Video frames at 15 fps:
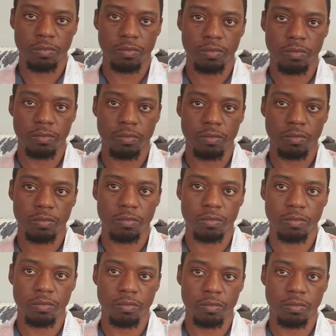
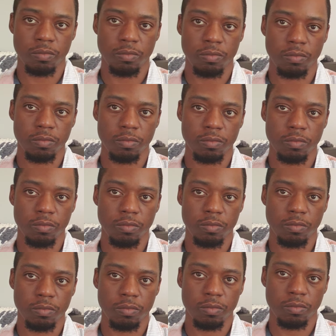
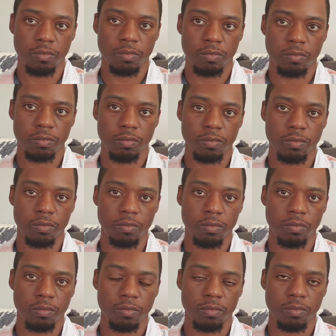
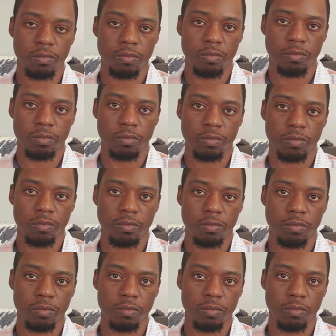
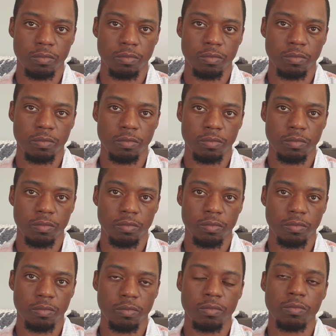
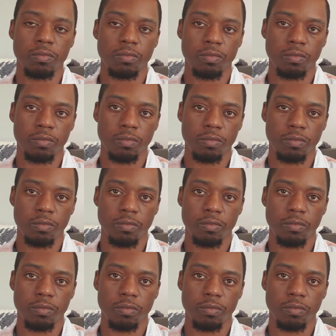No words are spoken by the person on screen.